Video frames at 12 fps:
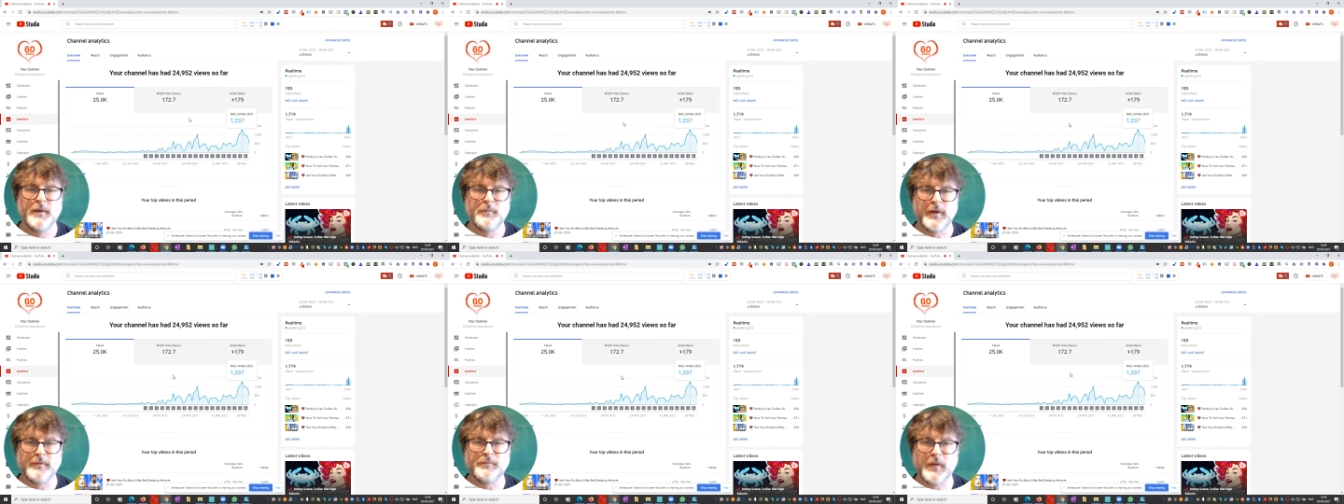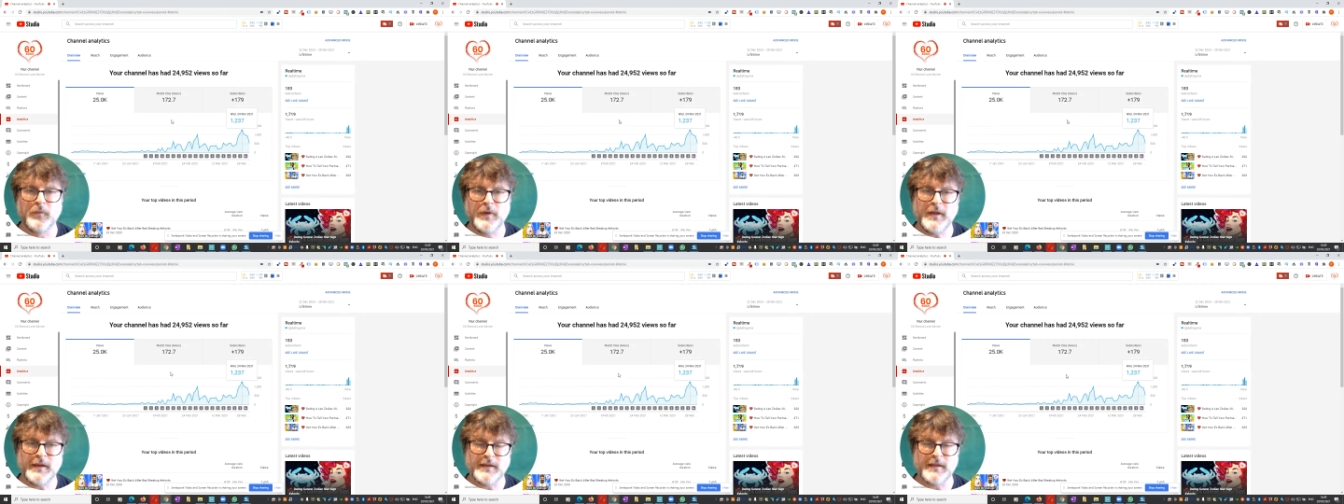But
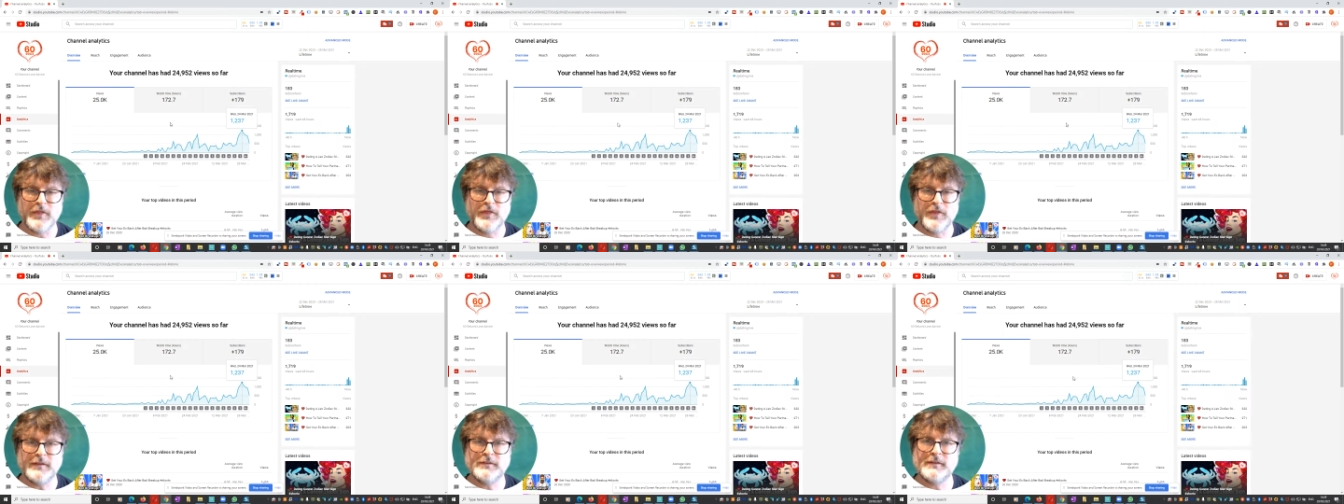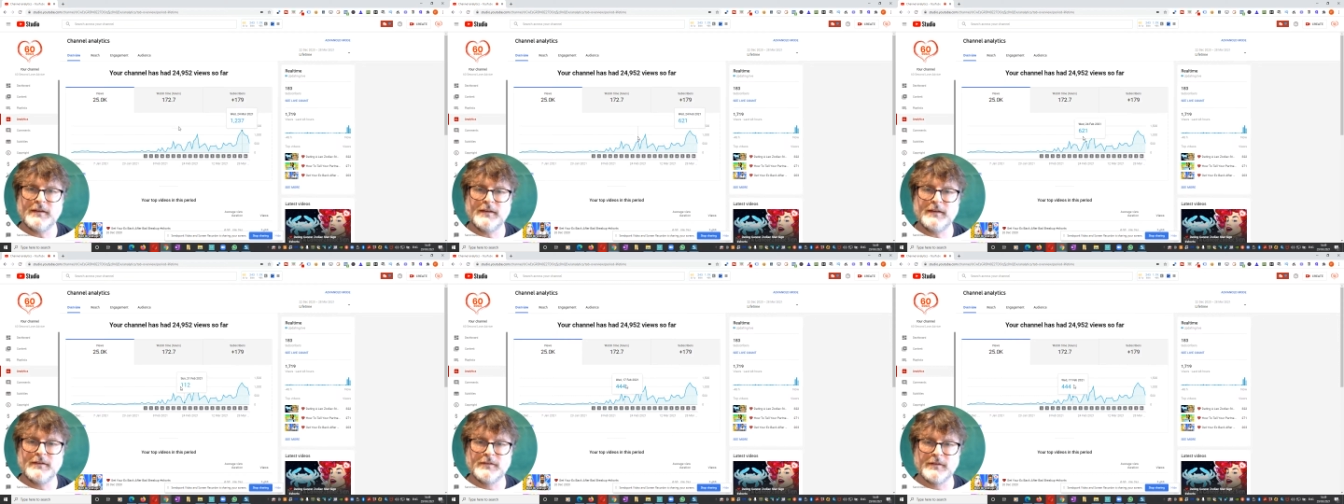really, this
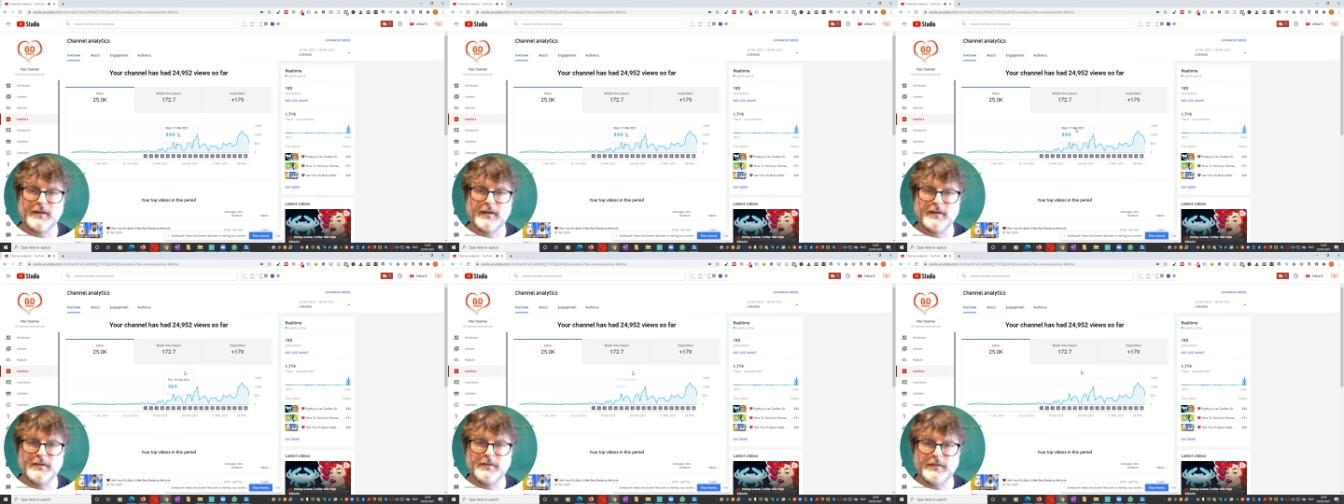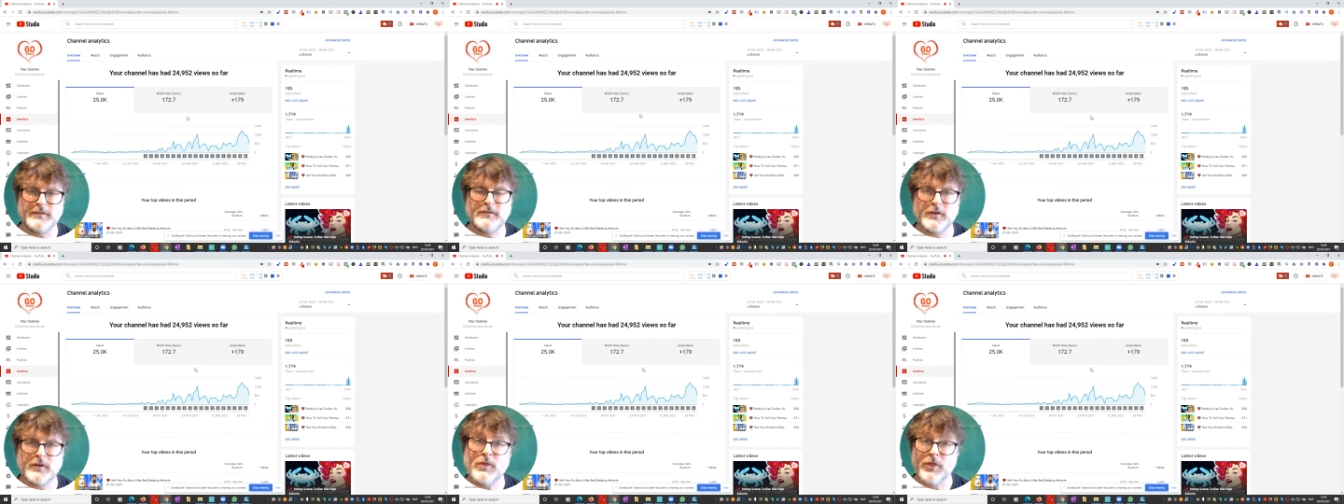is this is
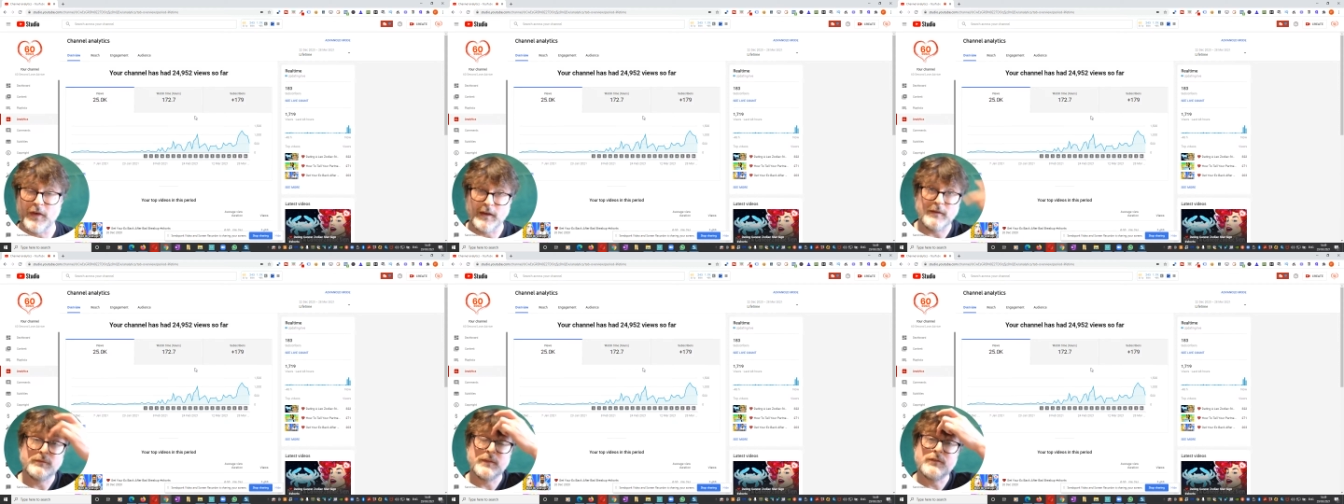a good thing.